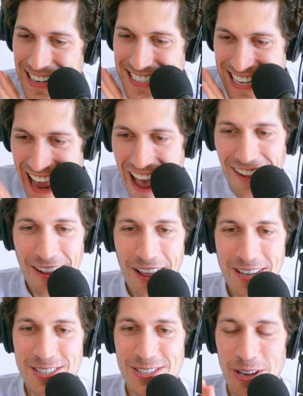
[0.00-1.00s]
Tell
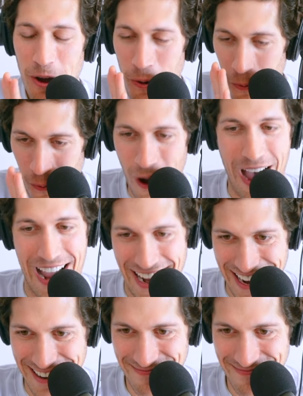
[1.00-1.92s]
us why.